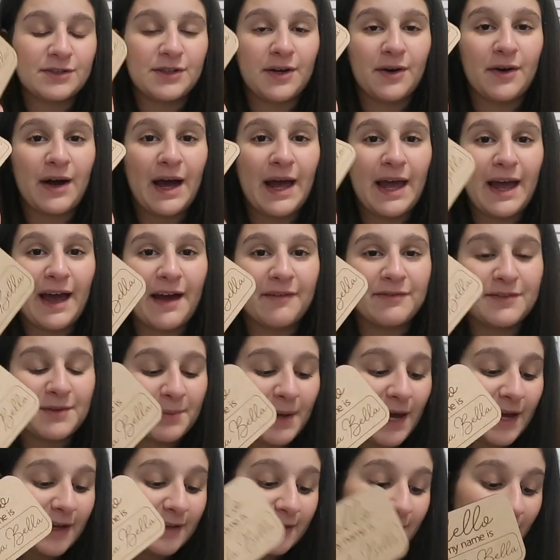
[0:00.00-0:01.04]
So I have to
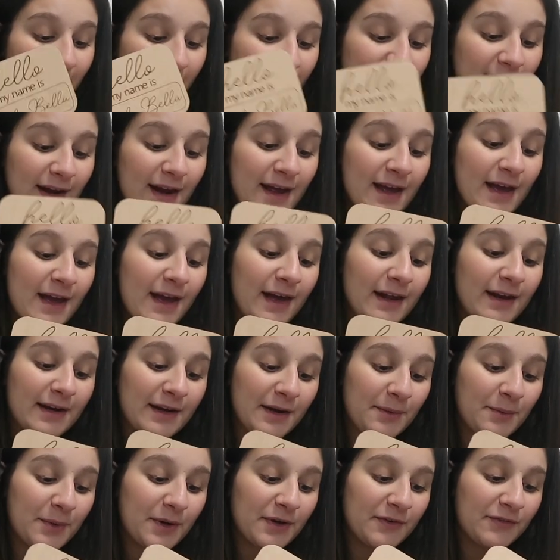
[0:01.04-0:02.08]
pack that, and I
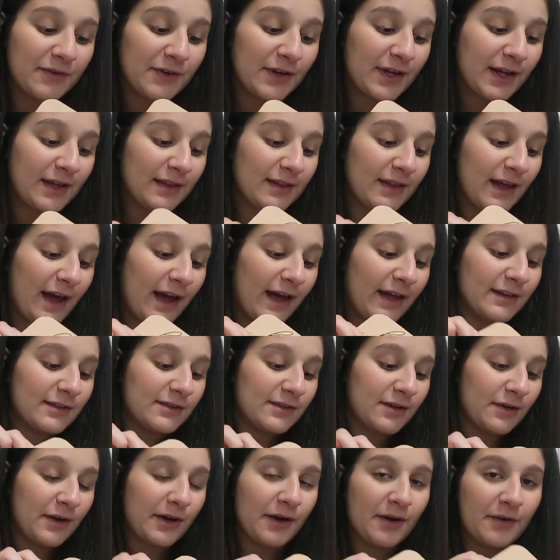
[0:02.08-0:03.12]
didn't want to forget that,
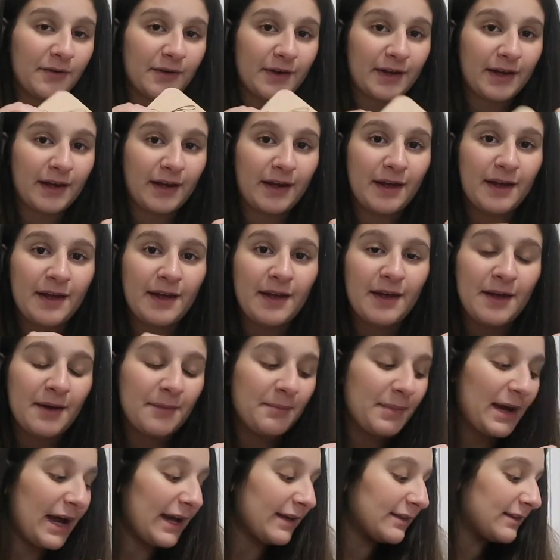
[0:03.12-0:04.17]
so I already
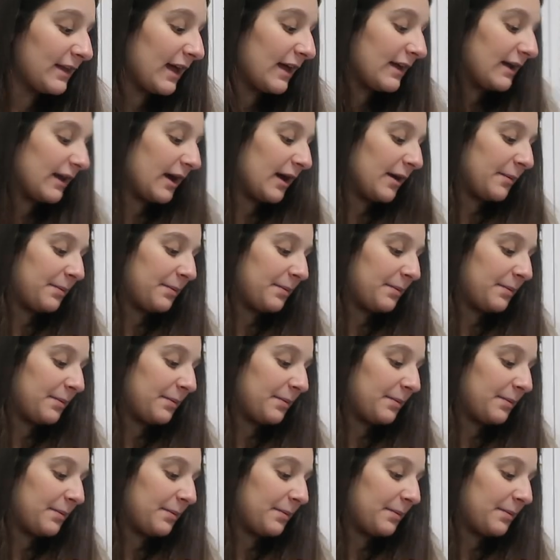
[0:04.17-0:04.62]
packed that